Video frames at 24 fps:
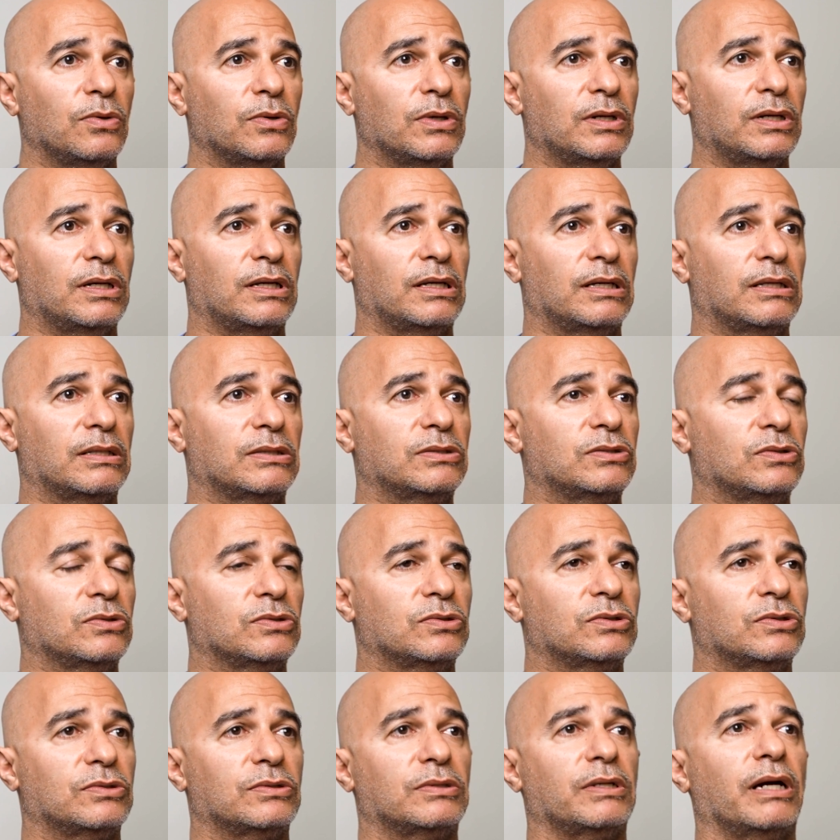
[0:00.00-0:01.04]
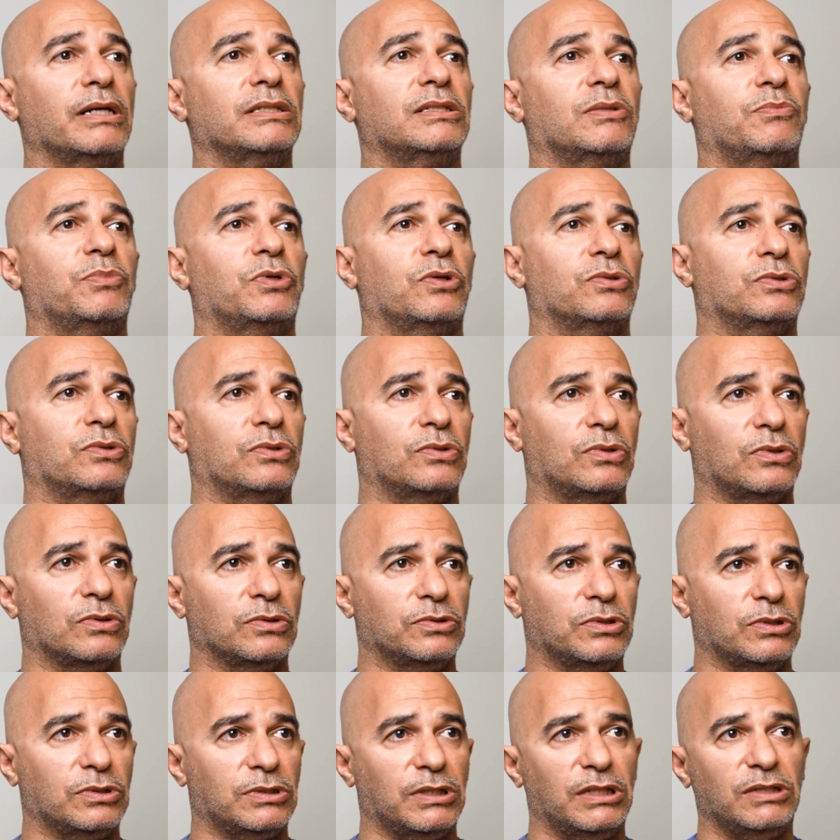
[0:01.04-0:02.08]
uh, to, to write a protocol
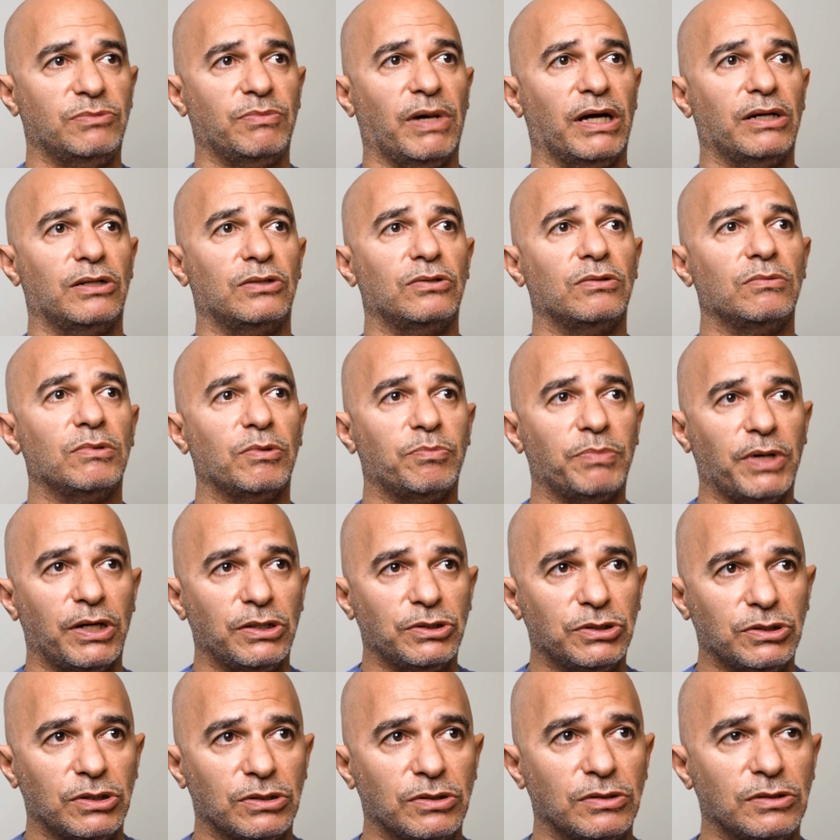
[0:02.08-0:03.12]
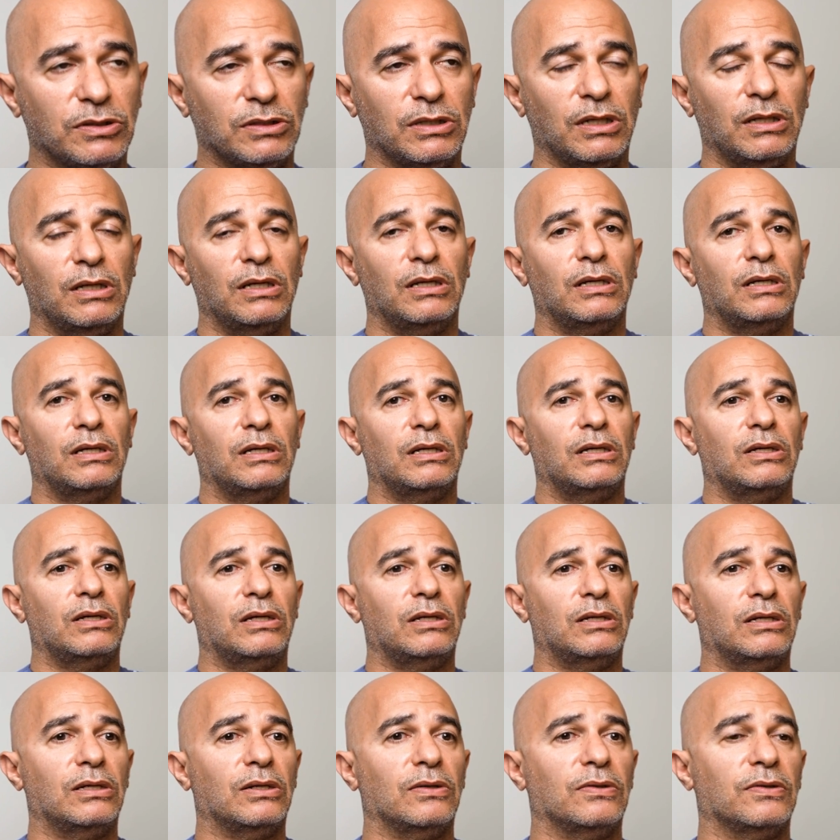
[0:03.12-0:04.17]
to treat myeloma patients uh,
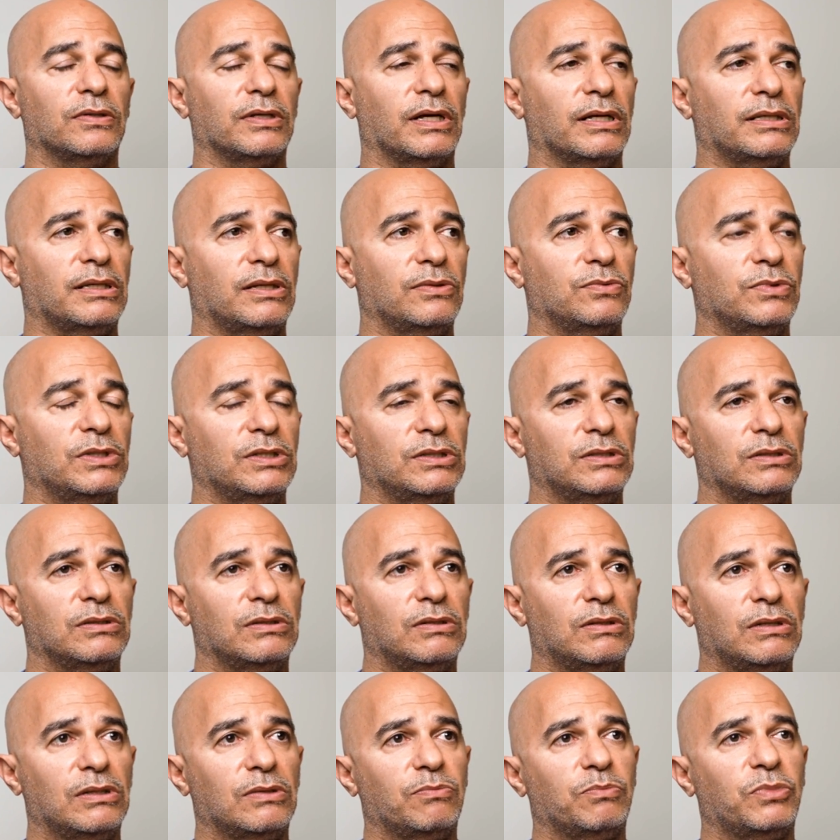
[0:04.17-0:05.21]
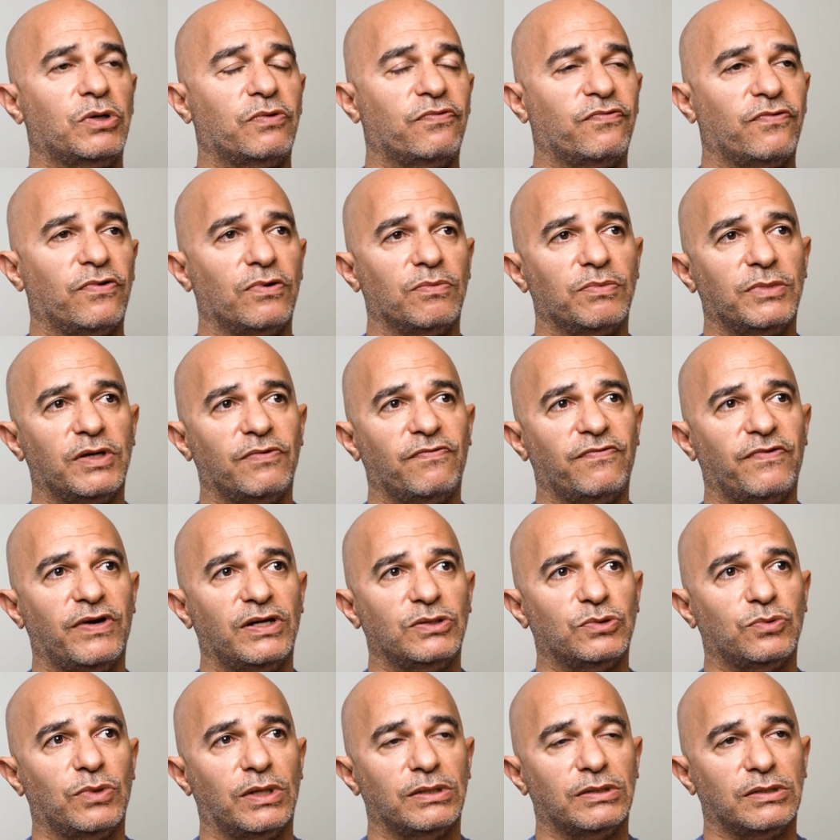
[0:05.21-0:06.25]
on that. And we uh, performed the
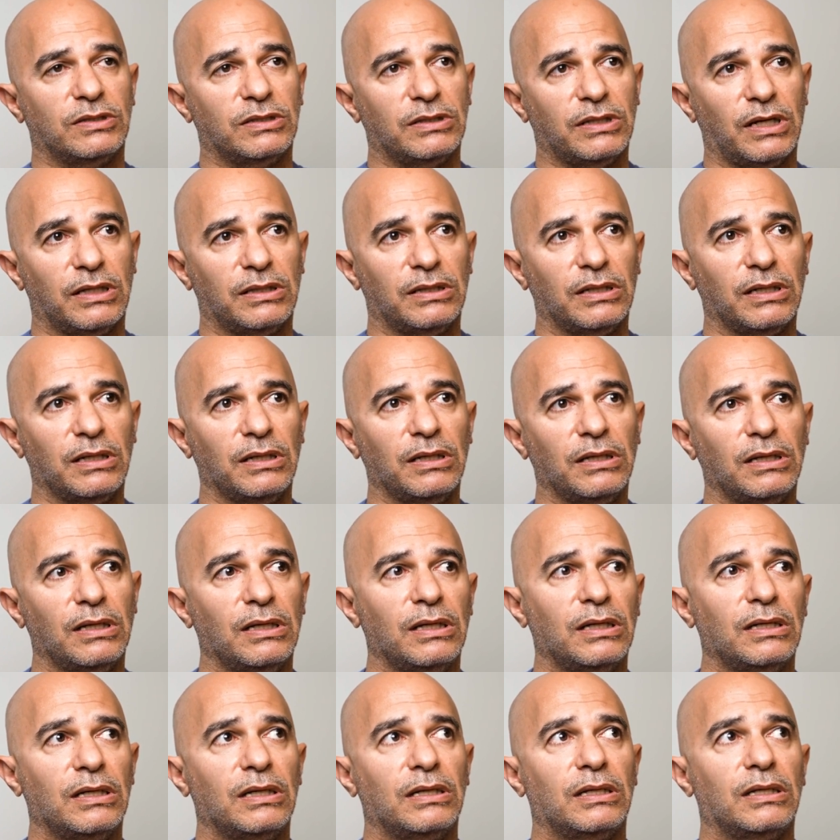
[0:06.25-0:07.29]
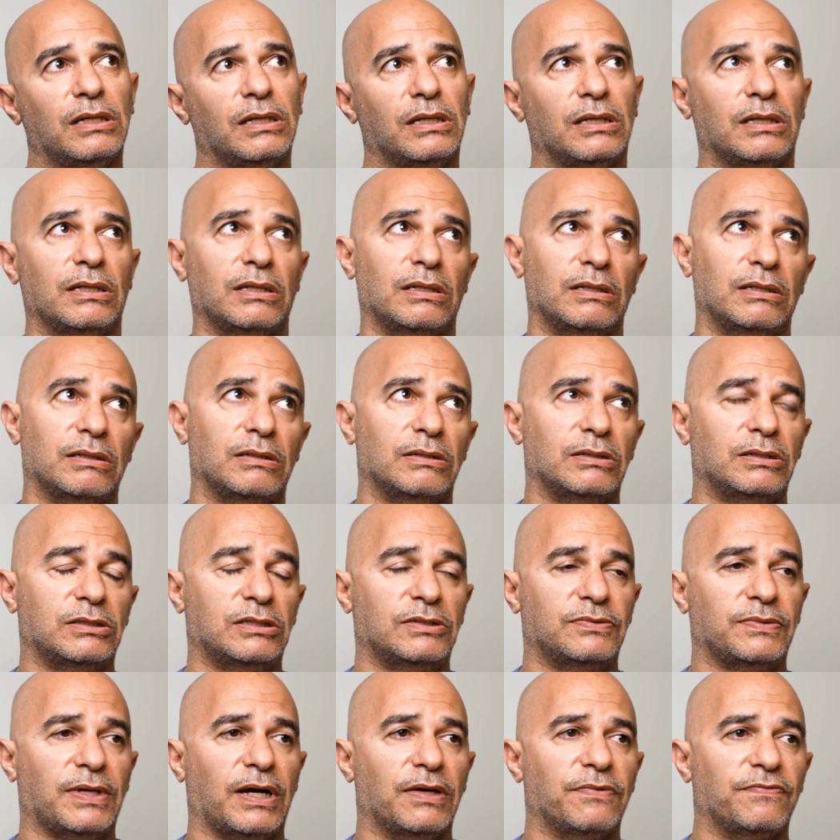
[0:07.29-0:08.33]
phase one study. Uh,
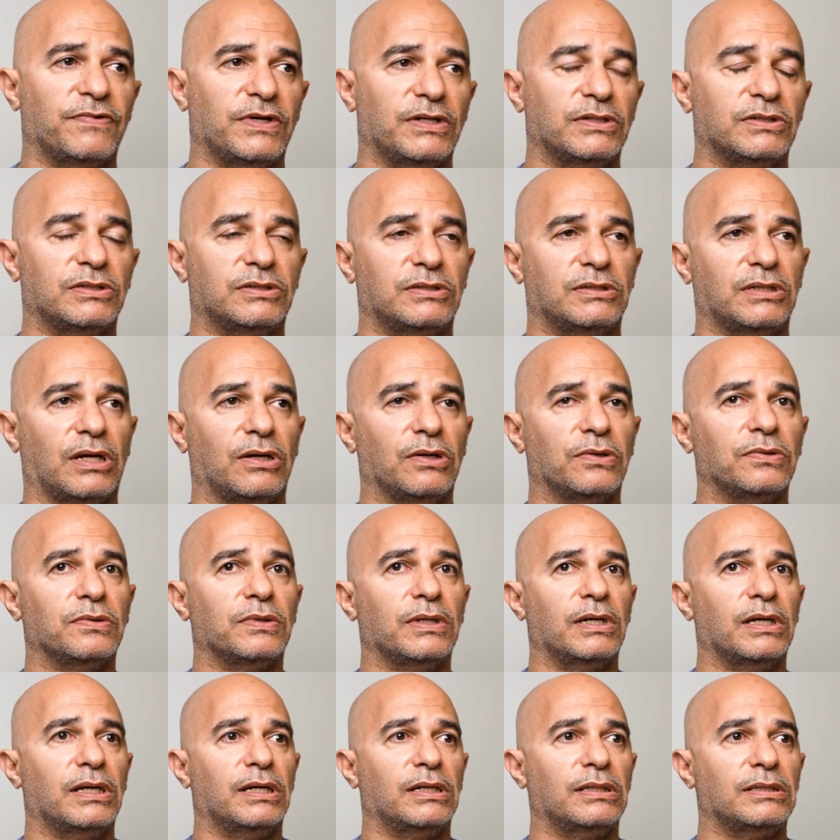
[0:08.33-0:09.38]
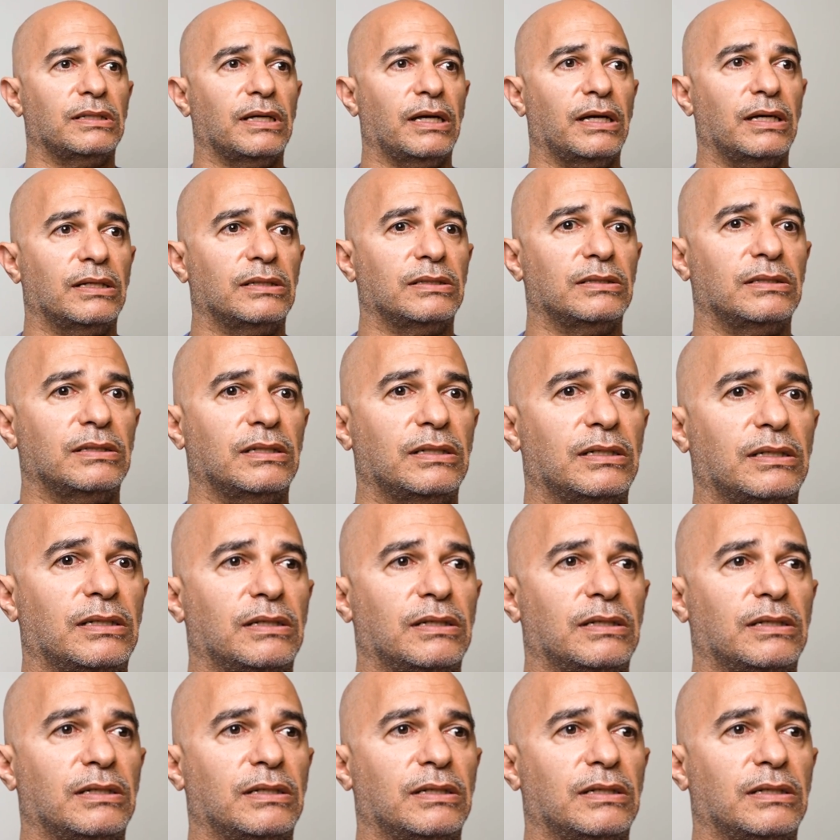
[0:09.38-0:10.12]
it's five years now. And, and